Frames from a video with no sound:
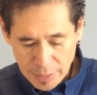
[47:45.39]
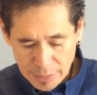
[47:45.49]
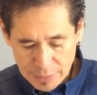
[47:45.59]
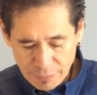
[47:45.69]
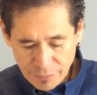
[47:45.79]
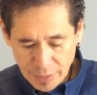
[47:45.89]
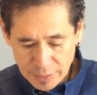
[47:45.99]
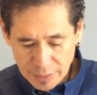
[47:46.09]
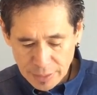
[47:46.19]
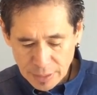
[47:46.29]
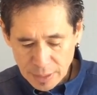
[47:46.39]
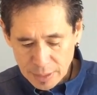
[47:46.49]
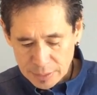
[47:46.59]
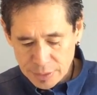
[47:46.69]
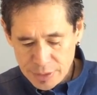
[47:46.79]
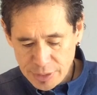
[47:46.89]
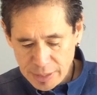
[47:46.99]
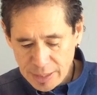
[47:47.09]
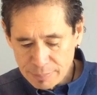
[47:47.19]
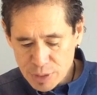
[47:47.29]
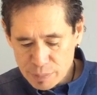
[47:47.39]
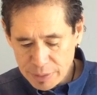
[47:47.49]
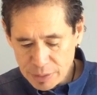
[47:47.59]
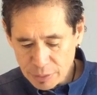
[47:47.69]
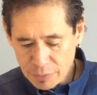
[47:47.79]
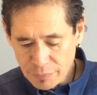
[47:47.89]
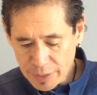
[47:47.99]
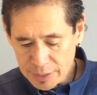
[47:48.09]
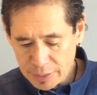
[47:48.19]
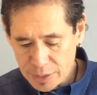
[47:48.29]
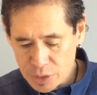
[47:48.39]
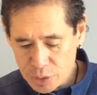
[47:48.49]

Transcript: And then finally, the DEA must be notified at least